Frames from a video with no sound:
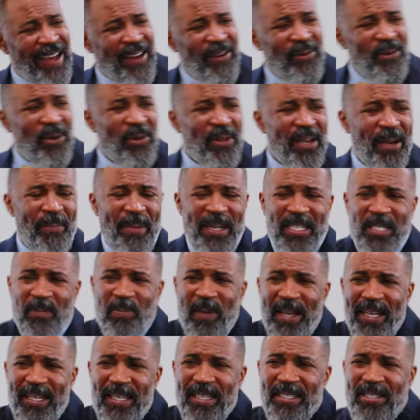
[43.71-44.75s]
don't know that I'm
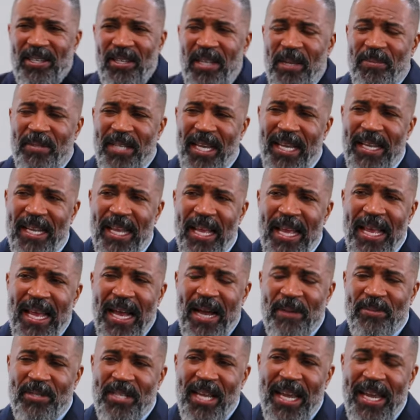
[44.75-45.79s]
explaining it to you. I'm saying
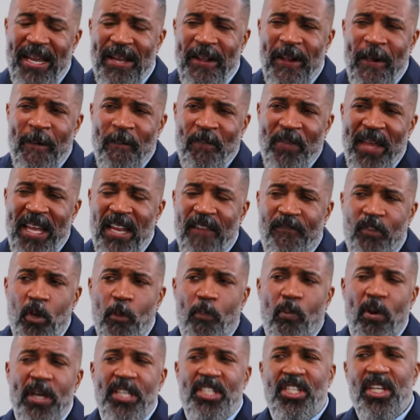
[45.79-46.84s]
that if you
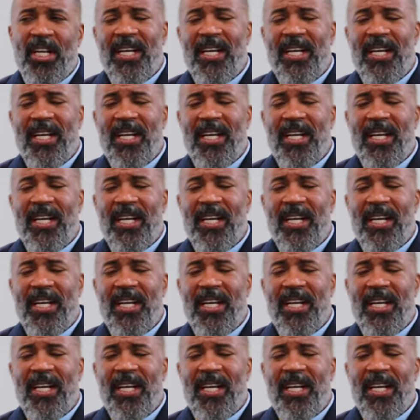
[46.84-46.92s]
preach